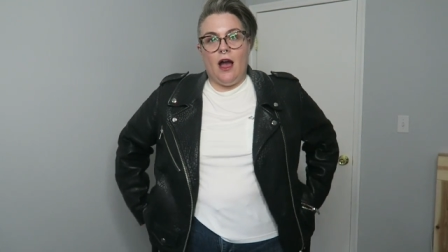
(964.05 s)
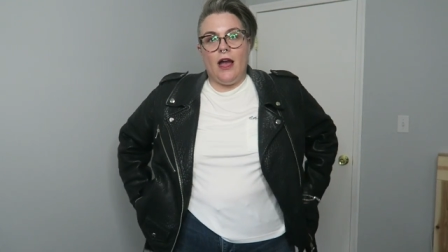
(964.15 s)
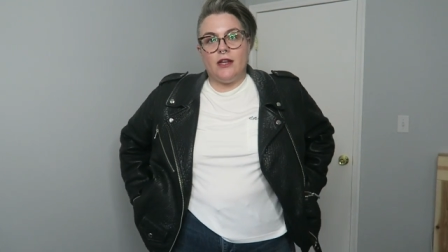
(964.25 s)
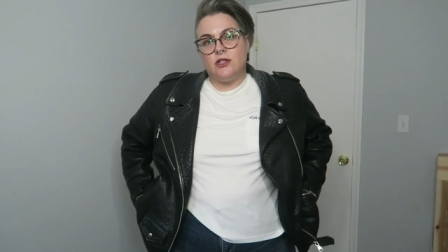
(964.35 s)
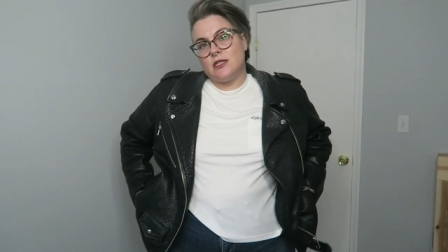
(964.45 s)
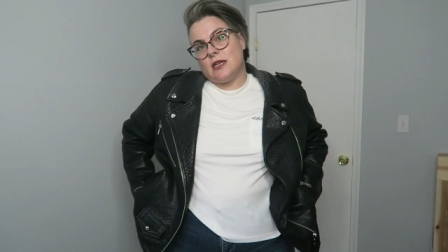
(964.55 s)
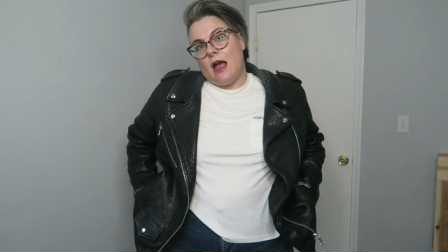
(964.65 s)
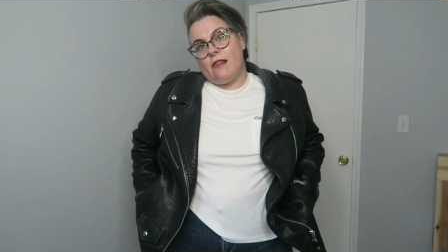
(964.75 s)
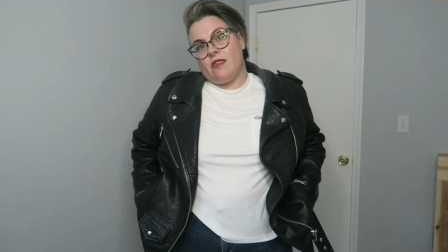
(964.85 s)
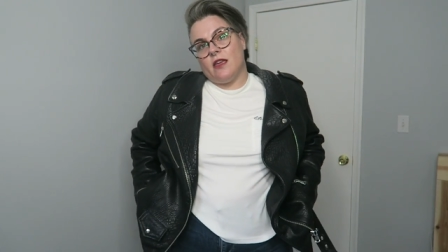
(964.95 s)
I just,
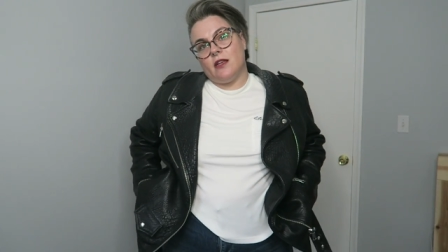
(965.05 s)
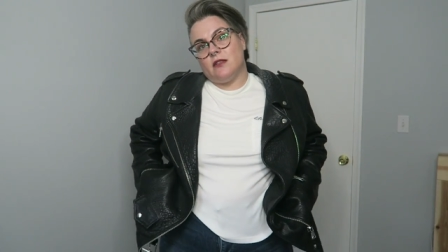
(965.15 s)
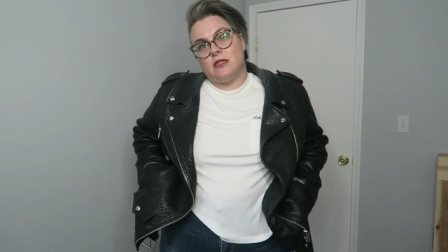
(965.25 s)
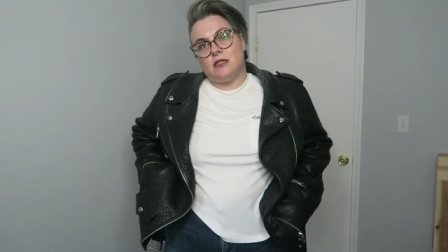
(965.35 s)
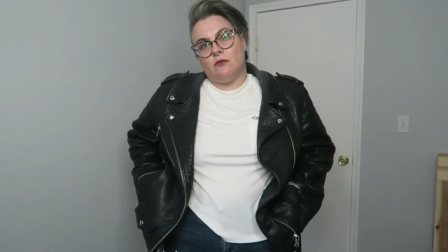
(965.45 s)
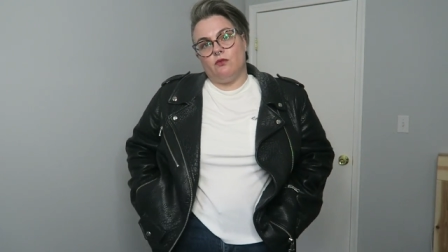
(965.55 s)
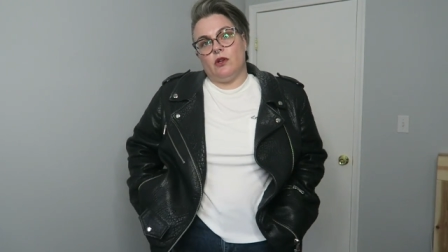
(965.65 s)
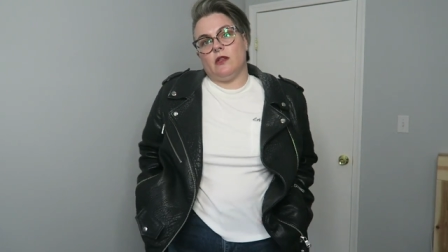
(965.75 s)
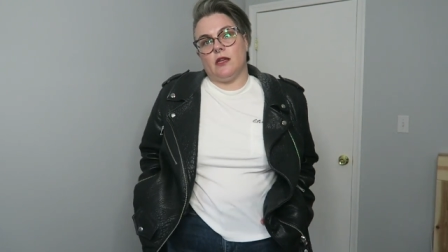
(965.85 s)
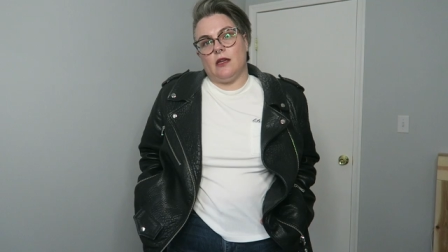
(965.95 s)
I think it's
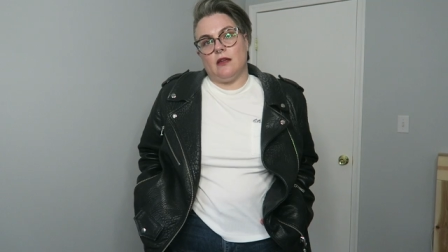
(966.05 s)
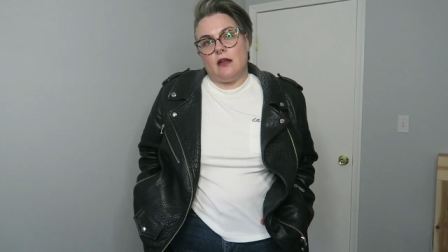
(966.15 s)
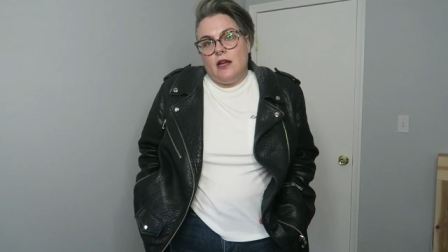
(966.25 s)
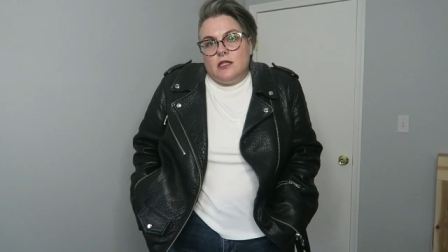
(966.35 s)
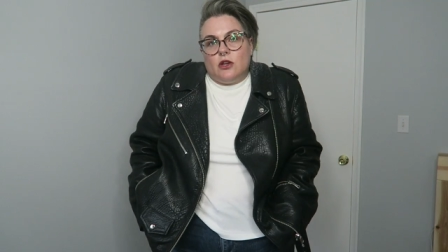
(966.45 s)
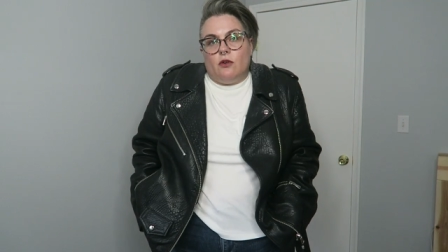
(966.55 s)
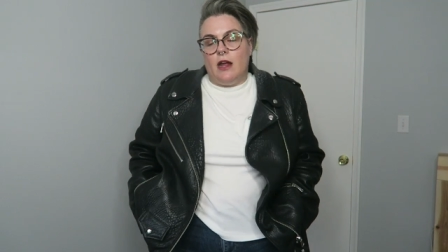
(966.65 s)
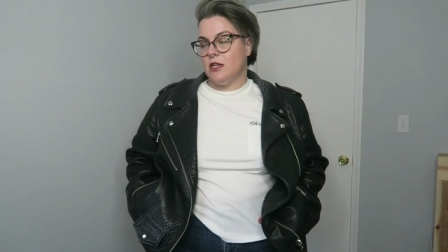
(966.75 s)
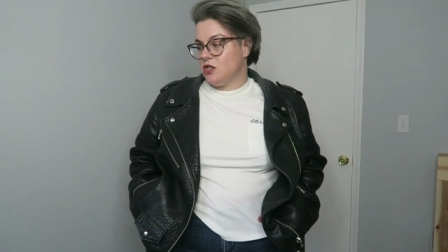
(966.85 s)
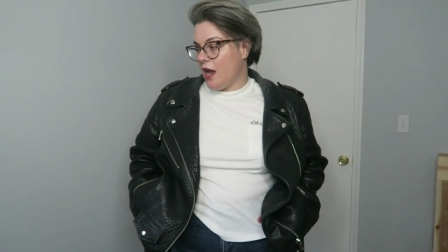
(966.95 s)
really, it's a
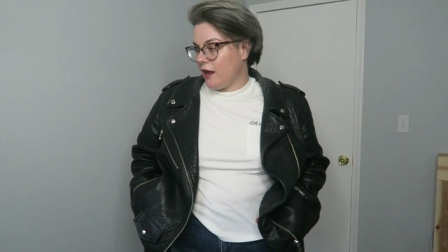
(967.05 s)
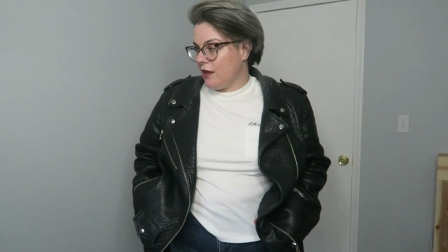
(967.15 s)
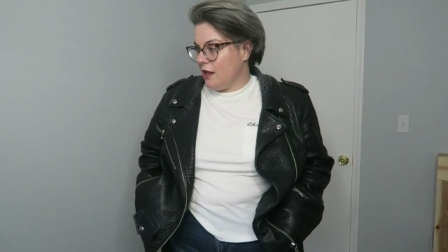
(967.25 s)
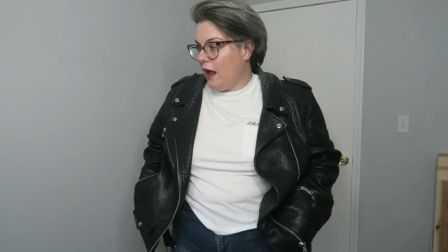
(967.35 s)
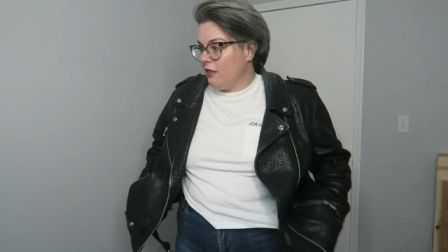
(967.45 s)
great jacket.